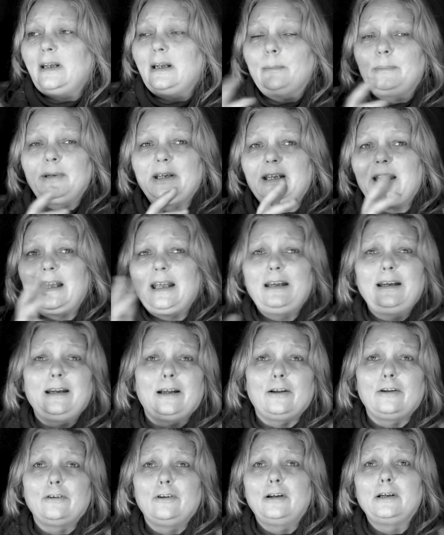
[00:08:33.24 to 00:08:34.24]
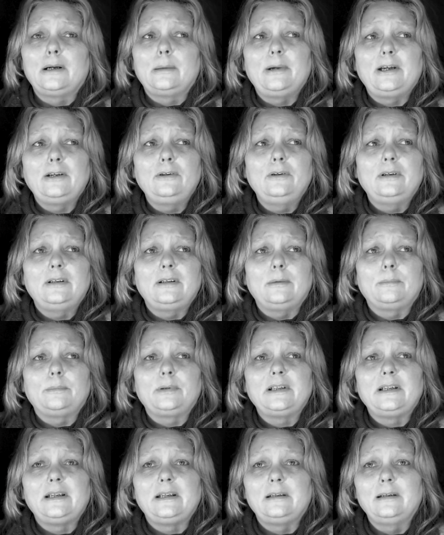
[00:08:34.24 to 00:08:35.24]
a big area to run about and
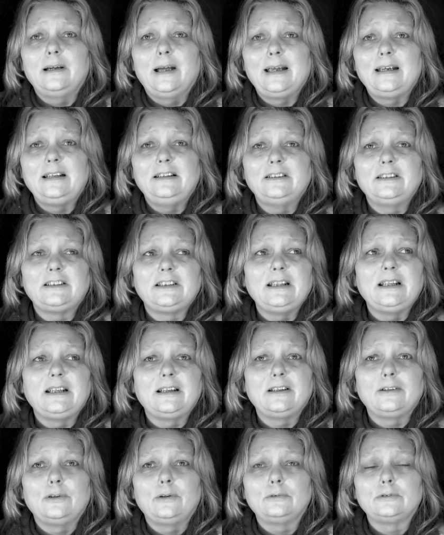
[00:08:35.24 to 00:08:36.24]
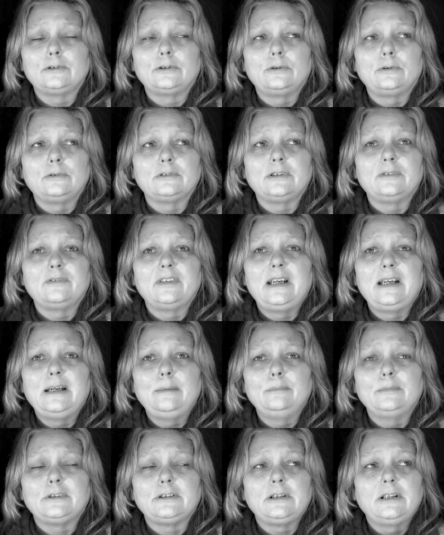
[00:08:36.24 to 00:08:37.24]
play hide and seek and all sorts of
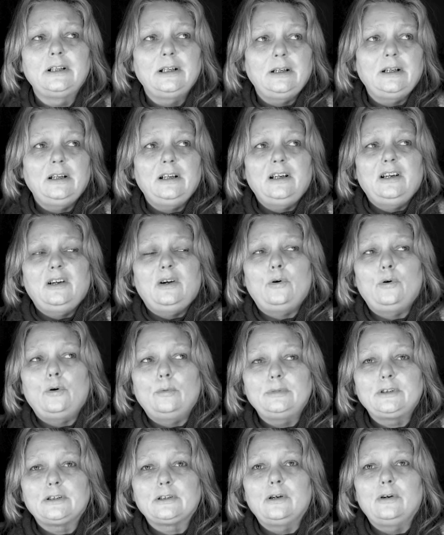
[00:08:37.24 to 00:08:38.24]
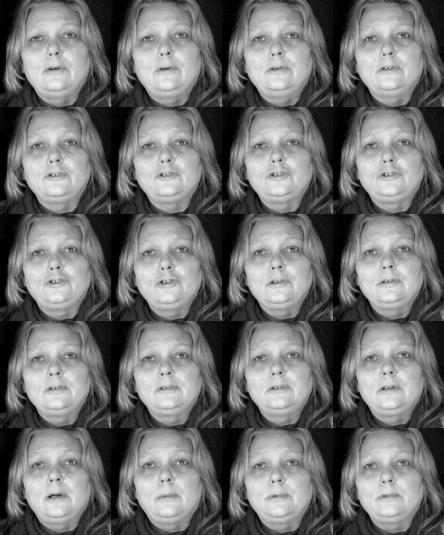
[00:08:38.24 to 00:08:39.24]
games, hopscotch,
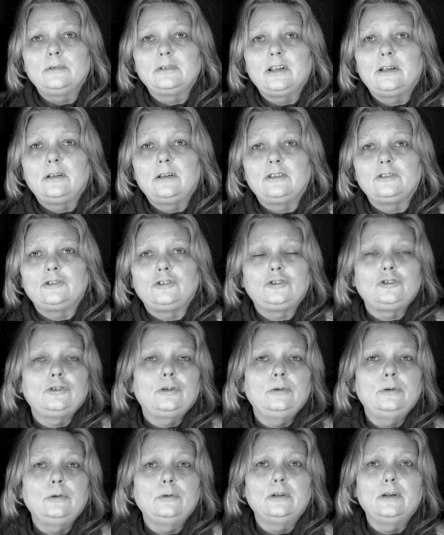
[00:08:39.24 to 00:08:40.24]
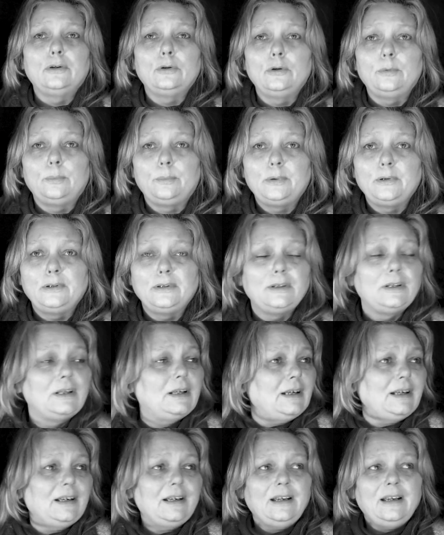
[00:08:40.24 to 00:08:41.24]
double dutch, hula hooping.
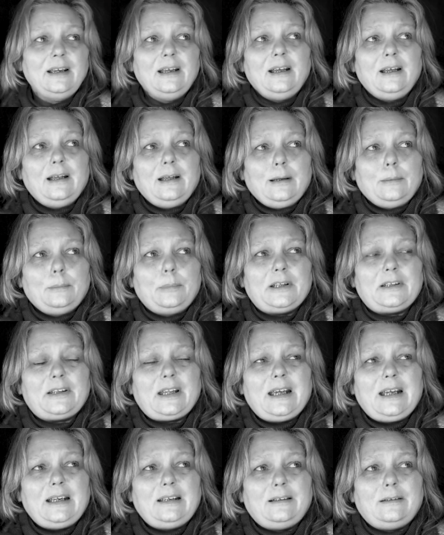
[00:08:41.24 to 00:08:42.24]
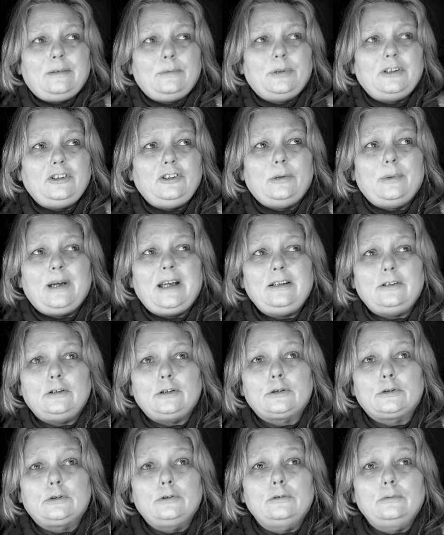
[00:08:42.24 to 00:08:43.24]
But then when you went to
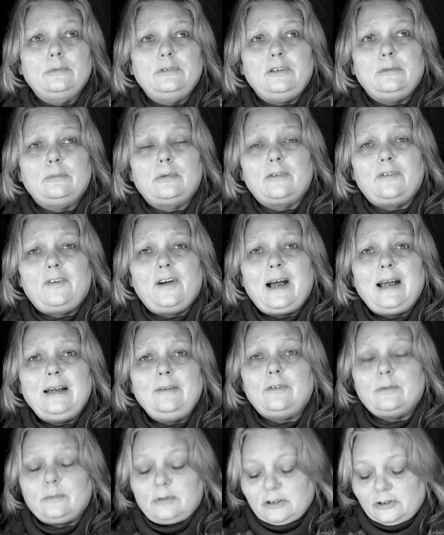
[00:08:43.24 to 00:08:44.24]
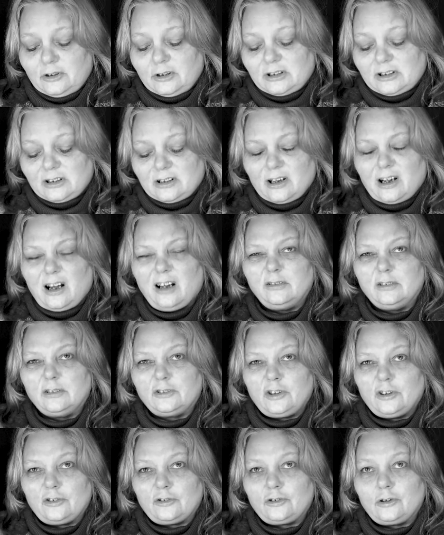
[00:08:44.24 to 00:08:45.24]
school and you were 5, it was just
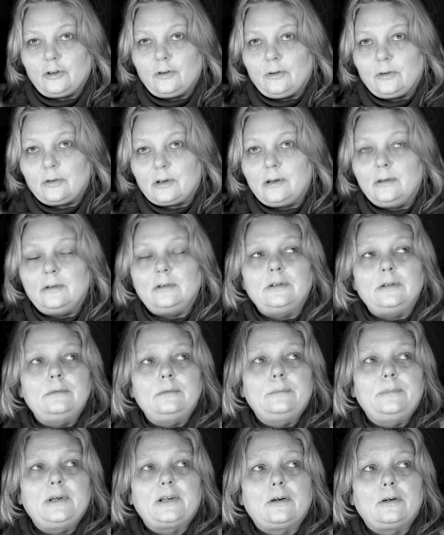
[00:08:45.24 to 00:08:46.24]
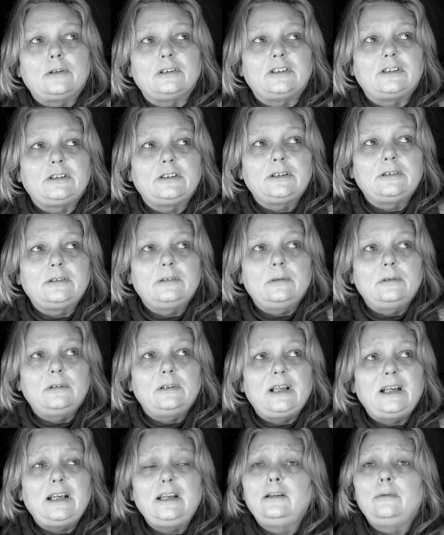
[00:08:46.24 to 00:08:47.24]
culture shock, because
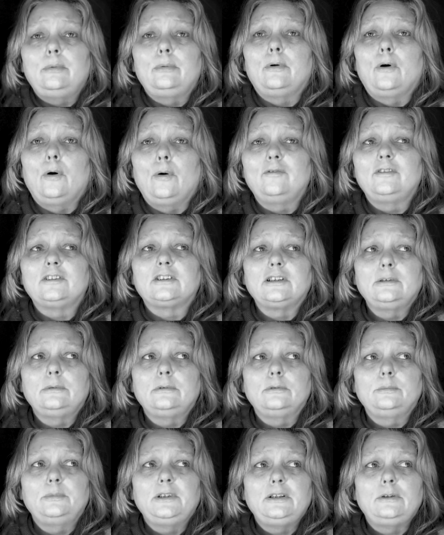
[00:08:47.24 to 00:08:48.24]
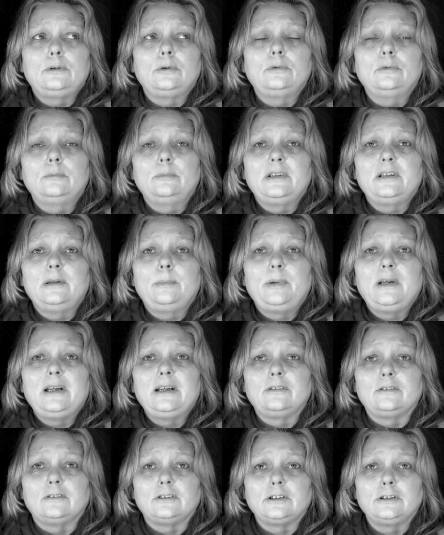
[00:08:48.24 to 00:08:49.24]
they obviously were being told by the
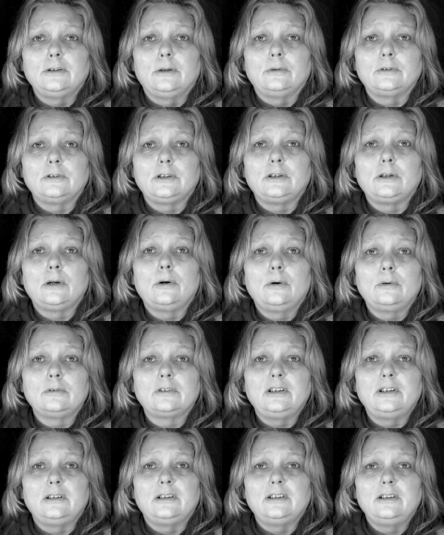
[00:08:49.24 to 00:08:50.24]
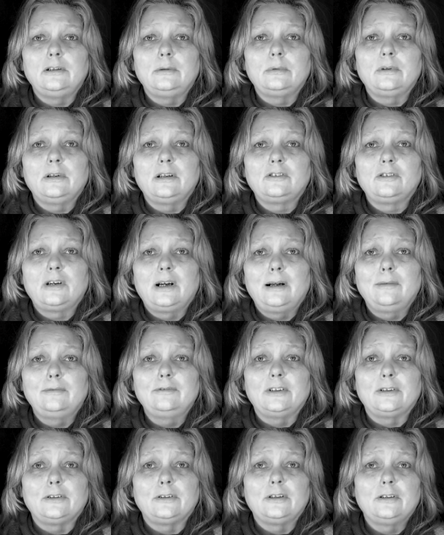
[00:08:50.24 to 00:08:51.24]
parents not to talk to you, that you were a
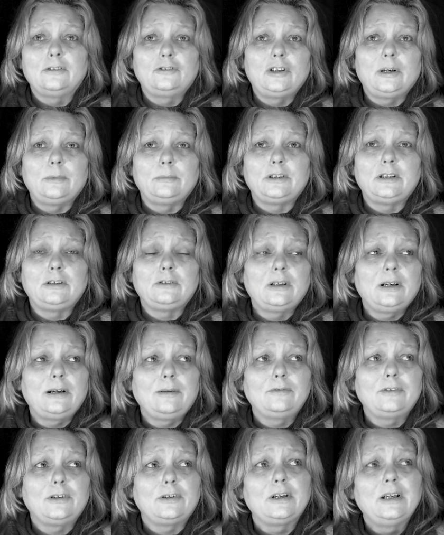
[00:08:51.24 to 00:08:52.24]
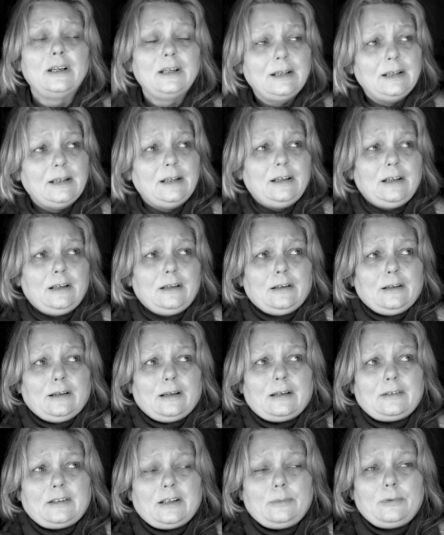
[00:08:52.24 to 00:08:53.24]
traveller, gypsy traveller,
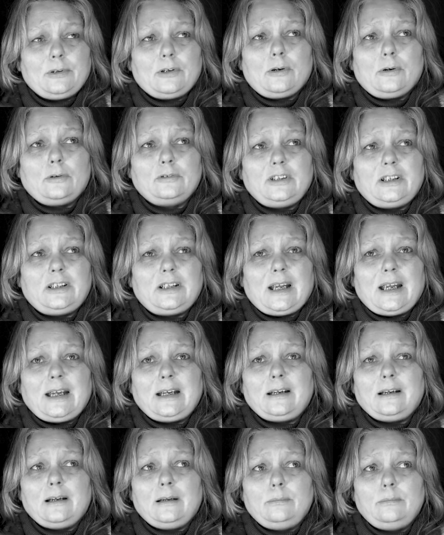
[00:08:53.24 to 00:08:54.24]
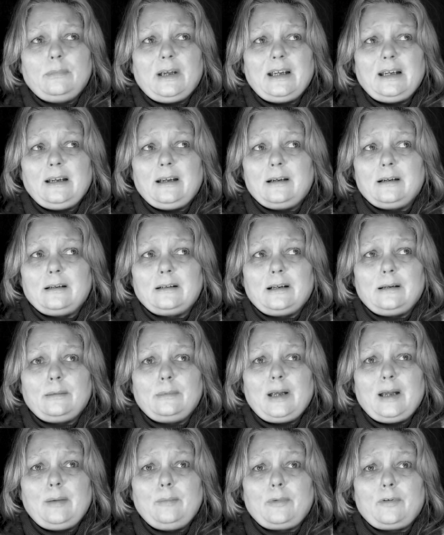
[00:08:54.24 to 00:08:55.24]
and they would call you Tink and Mink. And I
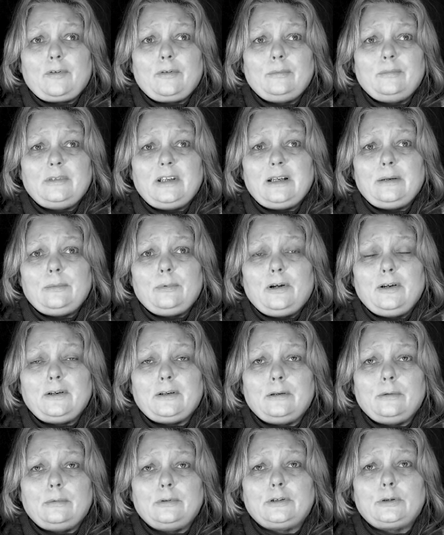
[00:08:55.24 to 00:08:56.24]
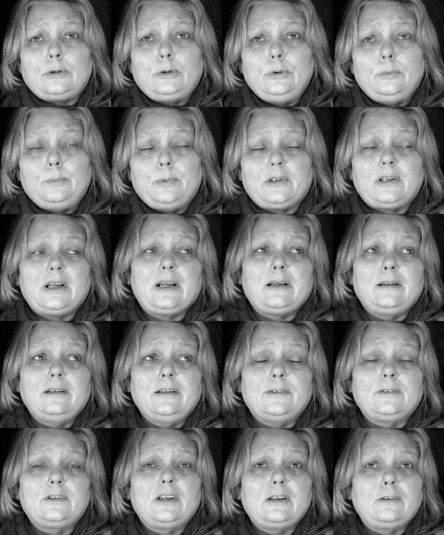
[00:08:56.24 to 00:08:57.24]
remember from day one there was 2
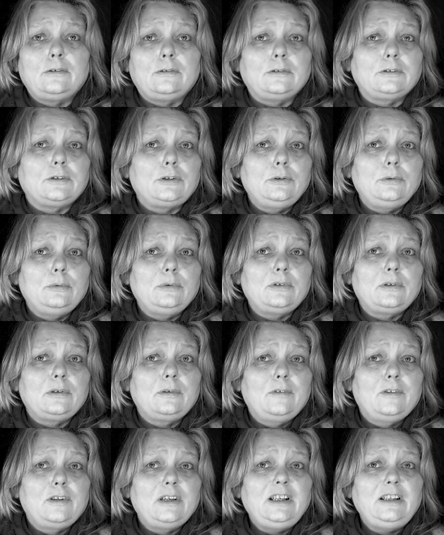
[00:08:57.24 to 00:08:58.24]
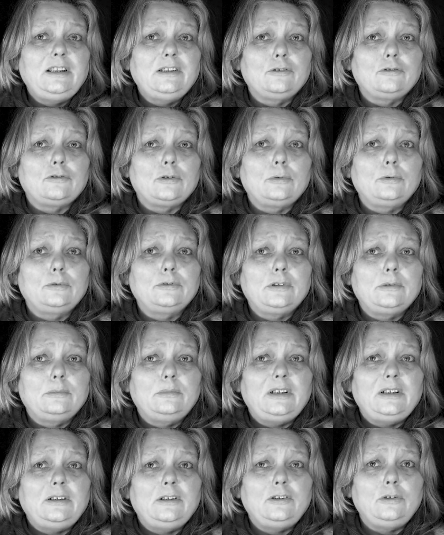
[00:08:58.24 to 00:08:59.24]
particular girls who were 3 years older than
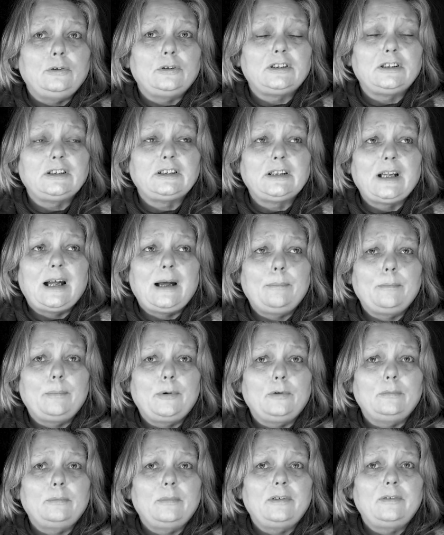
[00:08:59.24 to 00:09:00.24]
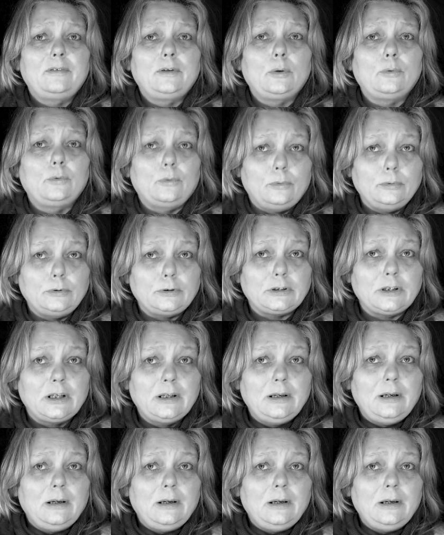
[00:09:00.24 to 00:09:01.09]
me, and they used to stamp on my toes,